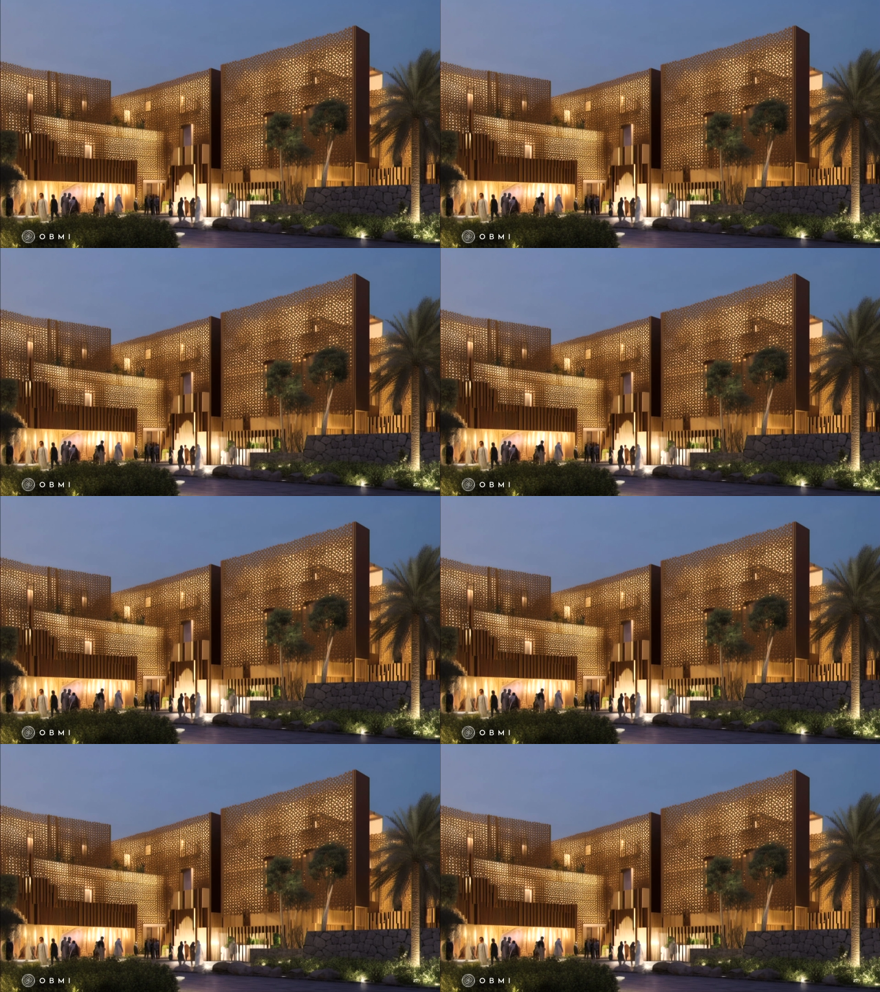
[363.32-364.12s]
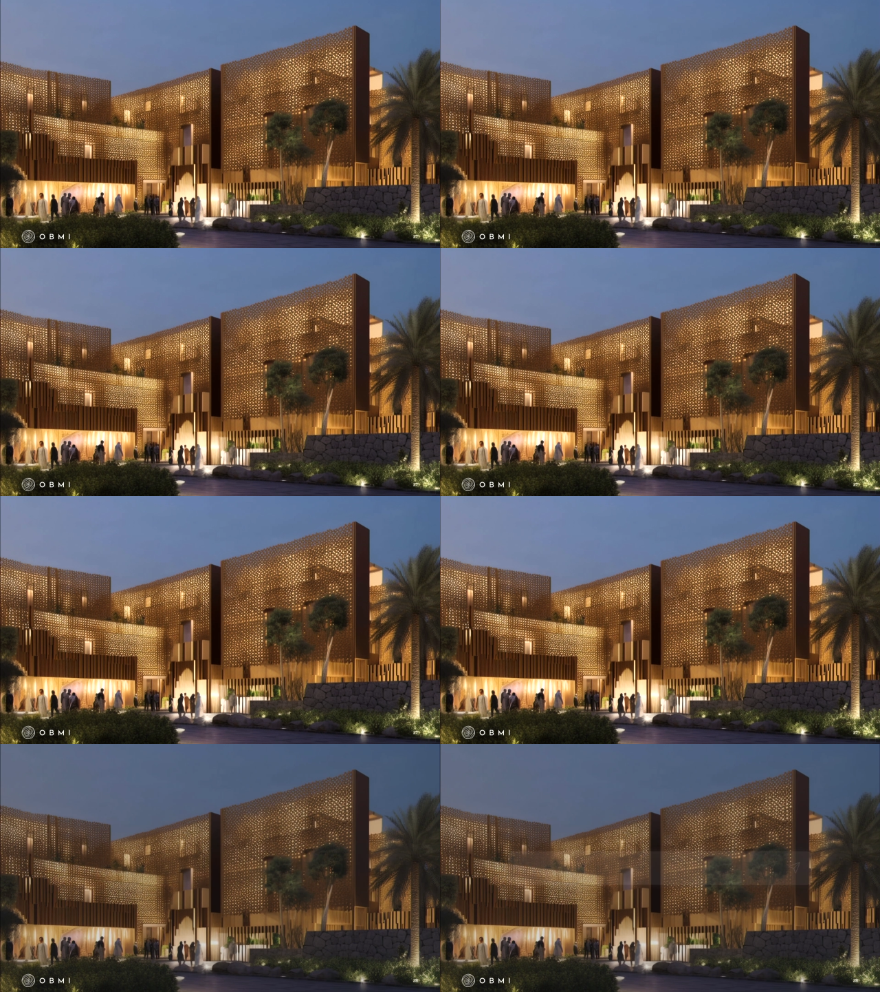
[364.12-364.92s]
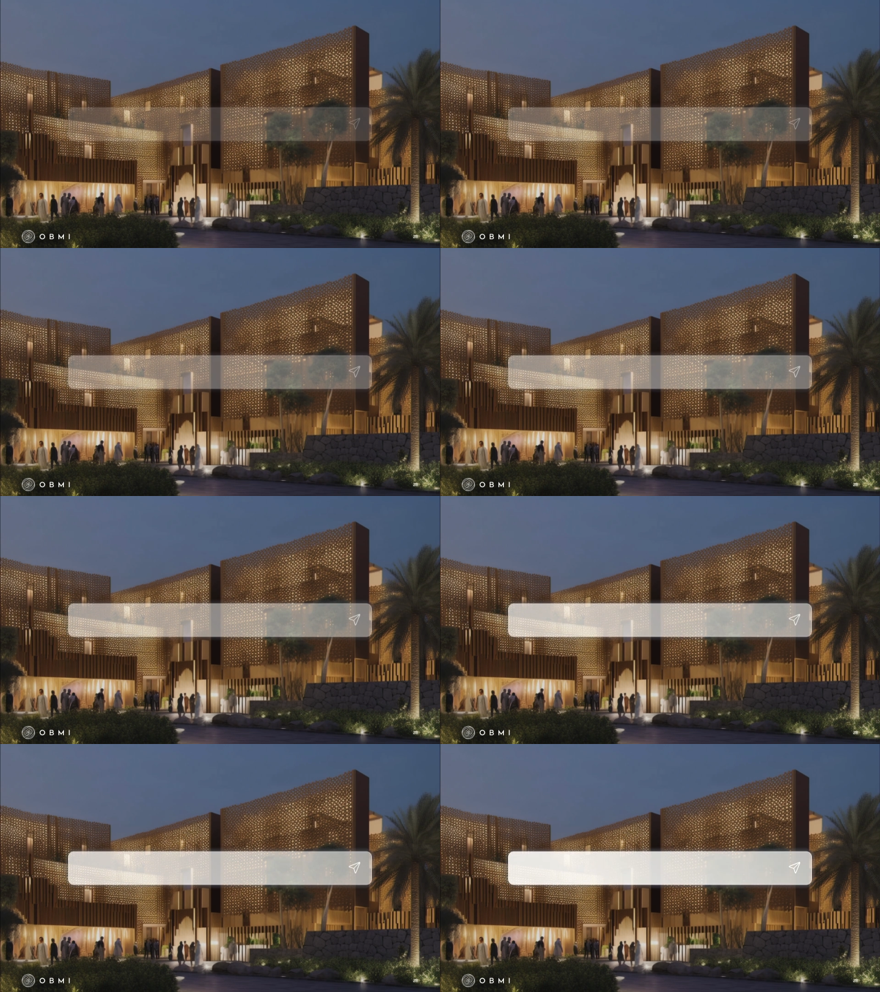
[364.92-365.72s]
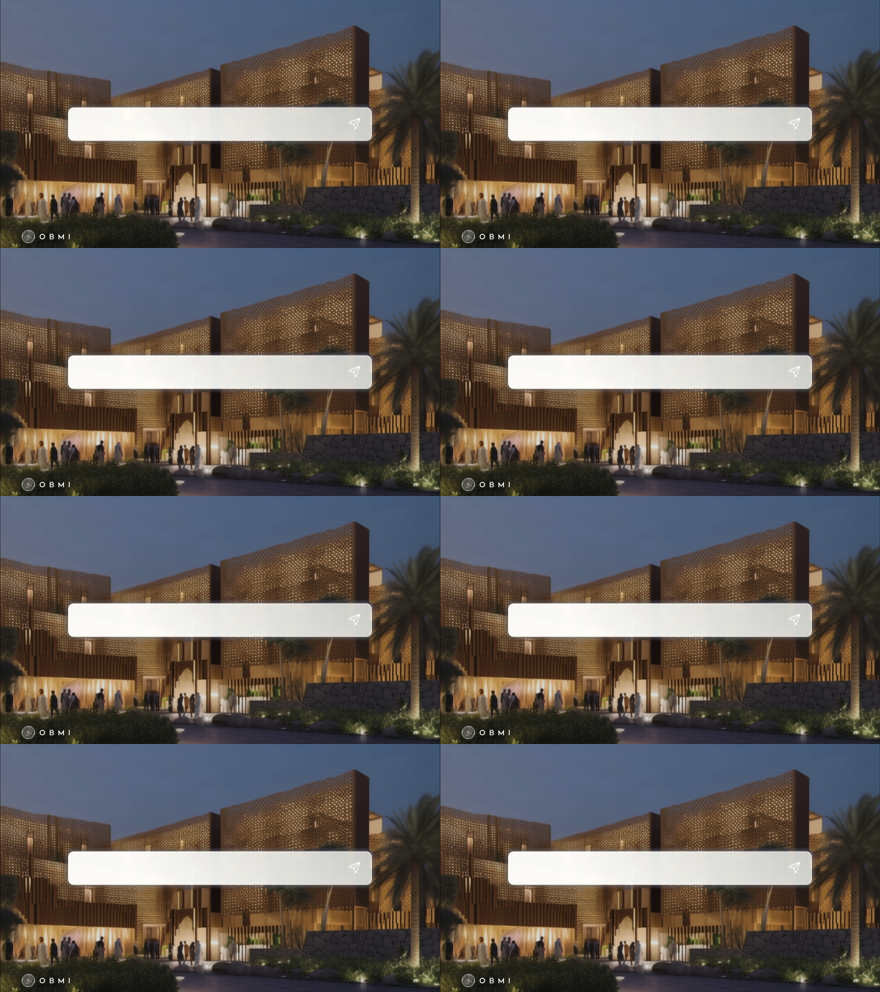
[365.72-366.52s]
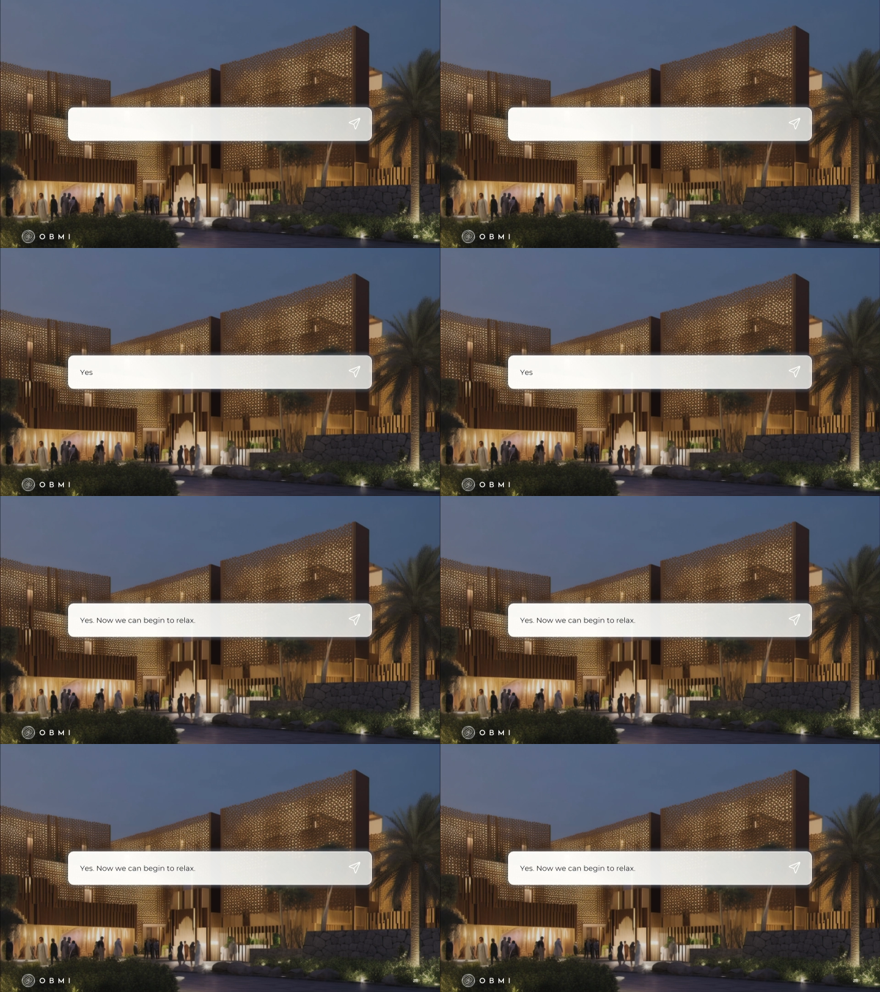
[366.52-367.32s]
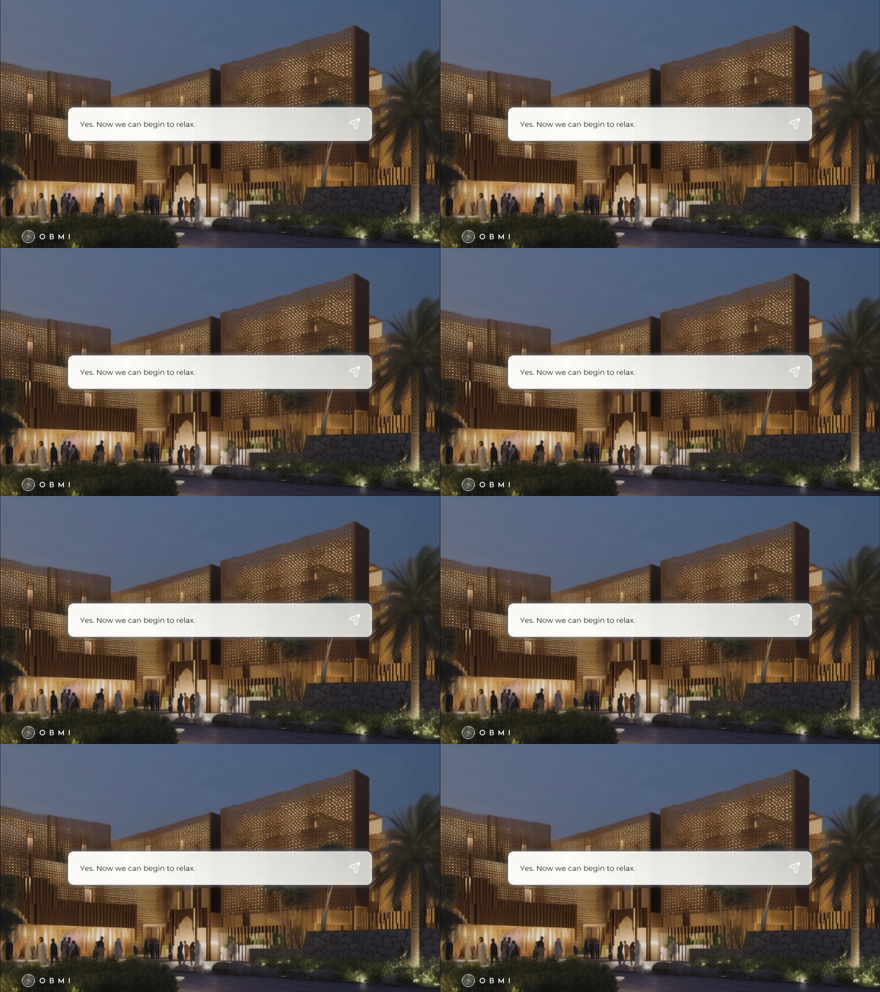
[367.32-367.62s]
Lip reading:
No face is visible, so there are no lips to read.